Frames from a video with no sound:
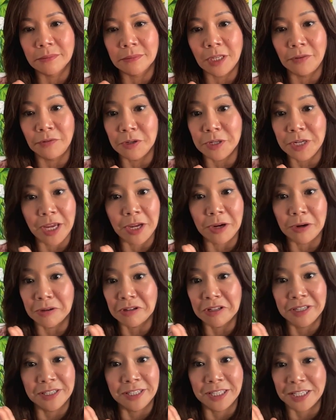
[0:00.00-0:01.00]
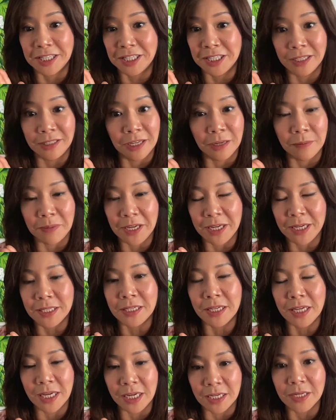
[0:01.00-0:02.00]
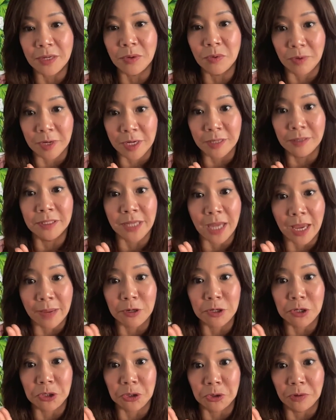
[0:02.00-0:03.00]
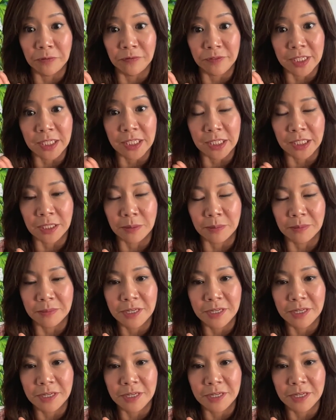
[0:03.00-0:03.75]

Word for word: every day or consistently because it will damage your nervous system